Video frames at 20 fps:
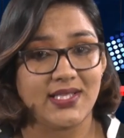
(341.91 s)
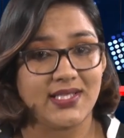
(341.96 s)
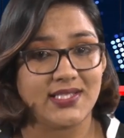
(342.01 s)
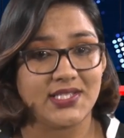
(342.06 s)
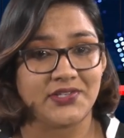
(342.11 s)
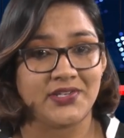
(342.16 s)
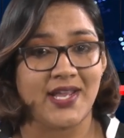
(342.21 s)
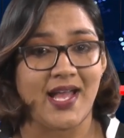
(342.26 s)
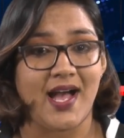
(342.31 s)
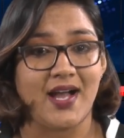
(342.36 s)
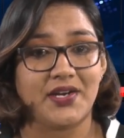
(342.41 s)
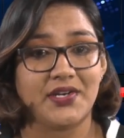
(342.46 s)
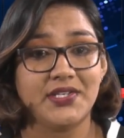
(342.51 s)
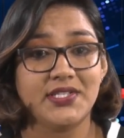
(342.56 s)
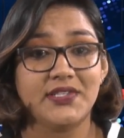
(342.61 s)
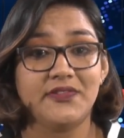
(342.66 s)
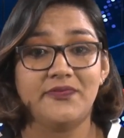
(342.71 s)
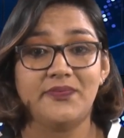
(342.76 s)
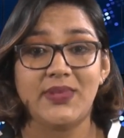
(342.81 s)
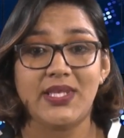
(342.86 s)
military
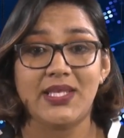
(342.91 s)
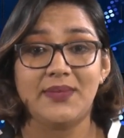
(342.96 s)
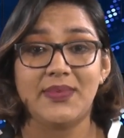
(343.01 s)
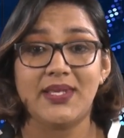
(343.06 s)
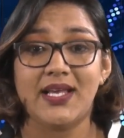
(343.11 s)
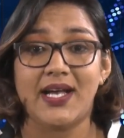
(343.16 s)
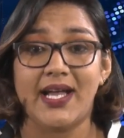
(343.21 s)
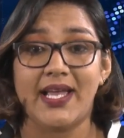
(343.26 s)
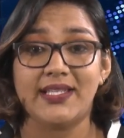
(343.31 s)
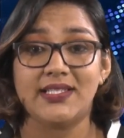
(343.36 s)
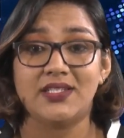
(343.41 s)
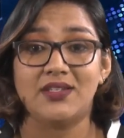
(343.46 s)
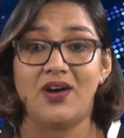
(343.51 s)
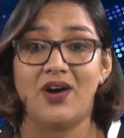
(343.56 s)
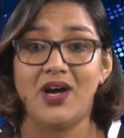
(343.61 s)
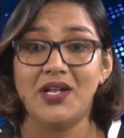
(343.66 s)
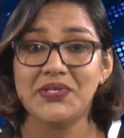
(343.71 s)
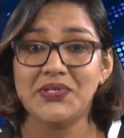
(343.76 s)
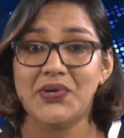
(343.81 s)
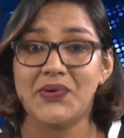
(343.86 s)
hackers of being behind an
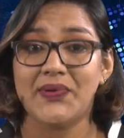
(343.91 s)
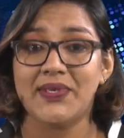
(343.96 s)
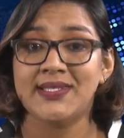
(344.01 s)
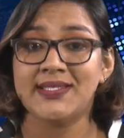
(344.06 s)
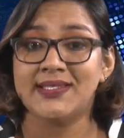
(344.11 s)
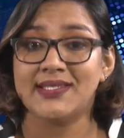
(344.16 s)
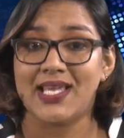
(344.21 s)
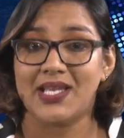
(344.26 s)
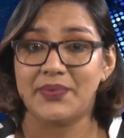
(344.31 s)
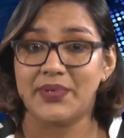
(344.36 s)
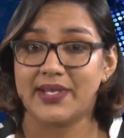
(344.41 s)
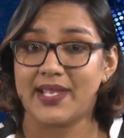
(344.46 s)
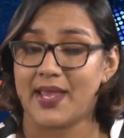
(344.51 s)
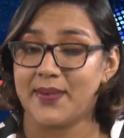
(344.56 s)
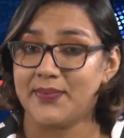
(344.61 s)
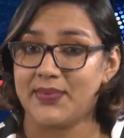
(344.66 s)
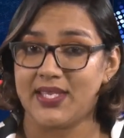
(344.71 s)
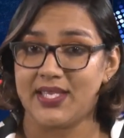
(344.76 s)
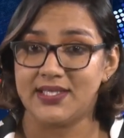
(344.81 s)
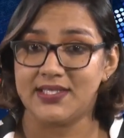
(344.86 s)
ongoing cyber
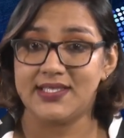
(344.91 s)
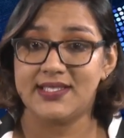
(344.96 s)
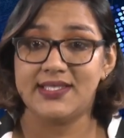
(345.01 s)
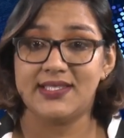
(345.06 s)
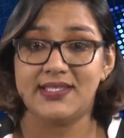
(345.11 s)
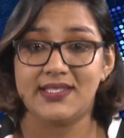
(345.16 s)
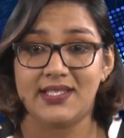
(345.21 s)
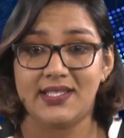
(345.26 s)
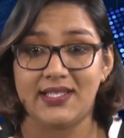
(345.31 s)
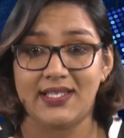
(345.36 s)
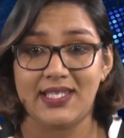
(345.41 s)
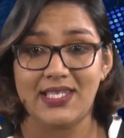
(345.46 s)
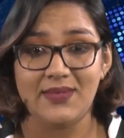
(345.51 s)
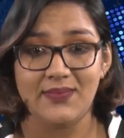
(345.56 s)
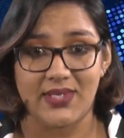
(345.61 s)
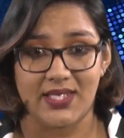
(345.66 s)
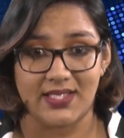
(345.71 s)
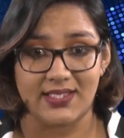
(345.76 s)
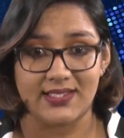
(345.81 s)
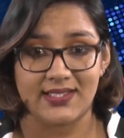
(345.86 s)
campaign to steal
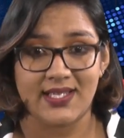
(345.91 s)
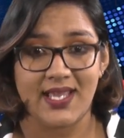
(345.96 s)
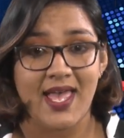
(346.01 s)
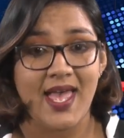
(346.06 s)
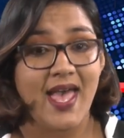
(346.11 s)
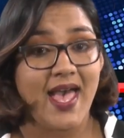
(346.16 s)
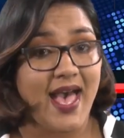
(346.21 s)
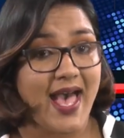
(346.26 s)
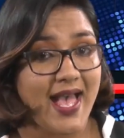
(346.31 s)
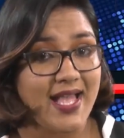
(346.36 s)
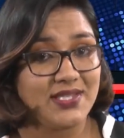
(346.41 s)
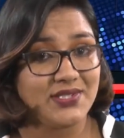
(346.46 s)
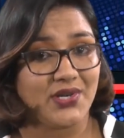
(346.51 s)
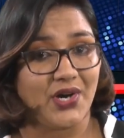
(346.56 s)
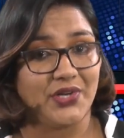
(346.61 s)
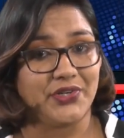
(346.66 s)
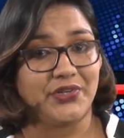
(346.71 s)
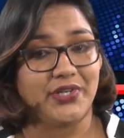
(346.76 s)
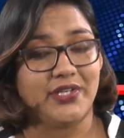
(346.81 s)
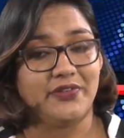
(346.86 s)
emails and
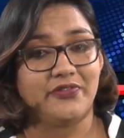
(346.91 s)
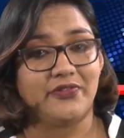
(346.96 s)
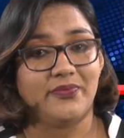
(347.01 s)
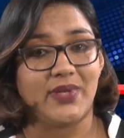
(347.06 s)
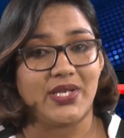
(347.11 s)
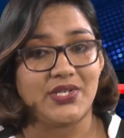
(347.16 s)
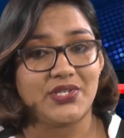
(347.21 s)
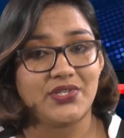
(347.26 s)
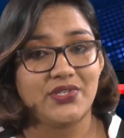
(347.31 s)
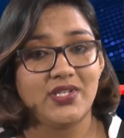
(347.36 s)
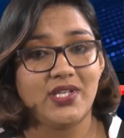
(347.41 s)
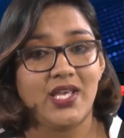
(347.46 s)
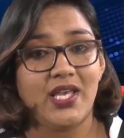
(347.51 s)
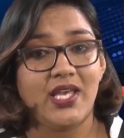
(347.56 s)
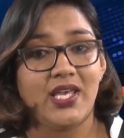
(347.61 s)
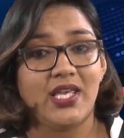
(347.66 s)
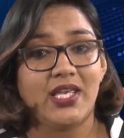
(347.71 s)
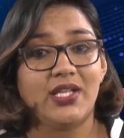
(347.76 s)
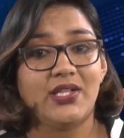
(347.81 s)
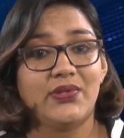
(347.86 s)
other information,
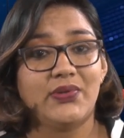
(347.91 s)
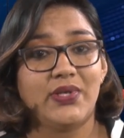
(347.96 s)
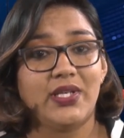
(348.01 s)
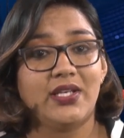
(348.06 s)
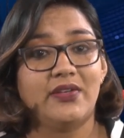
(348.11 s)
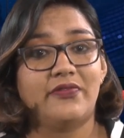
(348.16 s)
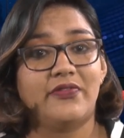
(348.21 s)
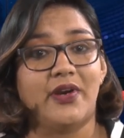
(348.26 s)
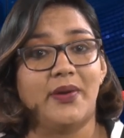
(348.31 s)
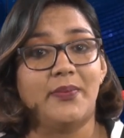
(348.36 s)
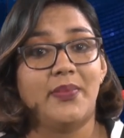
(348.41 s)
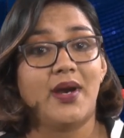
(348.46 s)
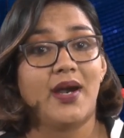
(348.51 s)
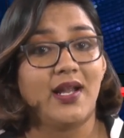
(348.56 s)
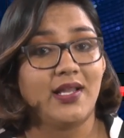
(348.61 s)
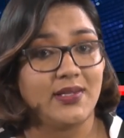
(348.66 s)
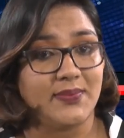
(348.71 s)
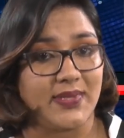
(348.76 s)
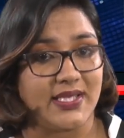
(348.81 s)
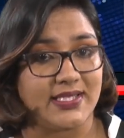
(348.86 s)
including from
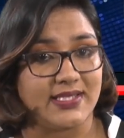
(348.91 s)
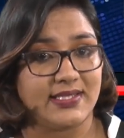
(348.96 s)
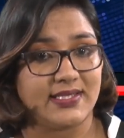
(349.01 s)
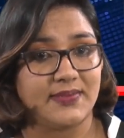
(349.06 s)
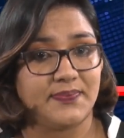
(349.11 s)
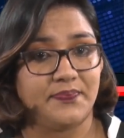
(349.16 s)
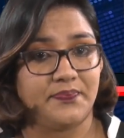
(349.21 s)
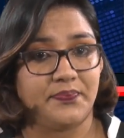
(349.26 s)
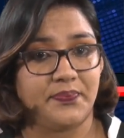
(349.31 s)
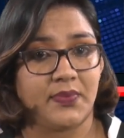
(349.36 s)
parliaments.